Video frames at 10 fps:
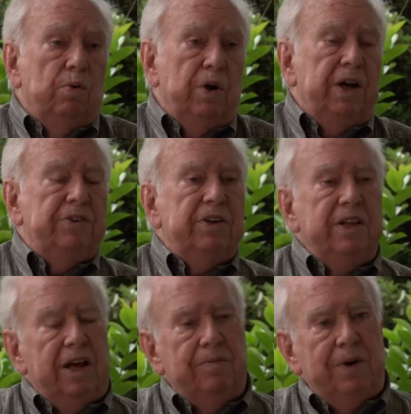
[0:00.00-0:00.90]
Raising
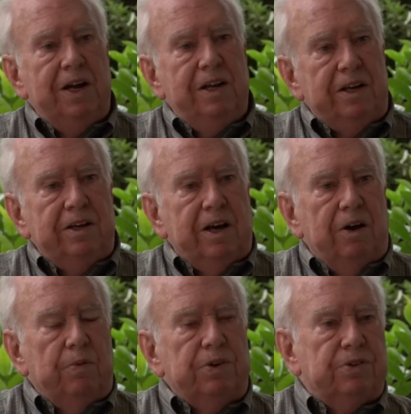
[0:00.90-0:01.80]
that money
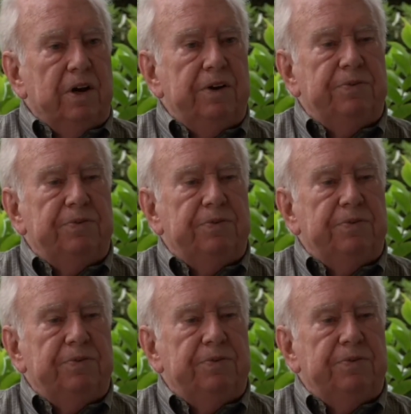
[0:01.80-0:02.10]
was great